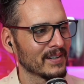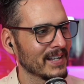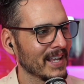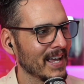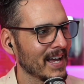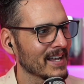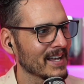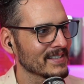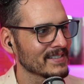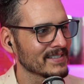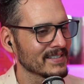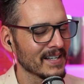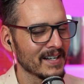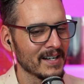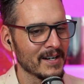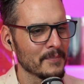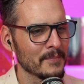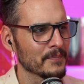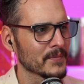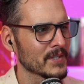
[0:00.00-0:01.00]
Yeah, it's
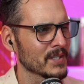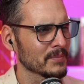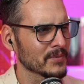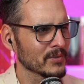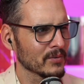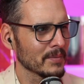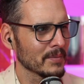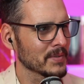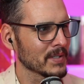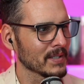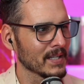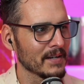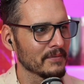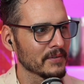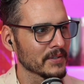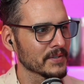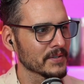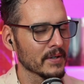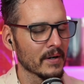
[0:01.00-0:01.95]
subscription levels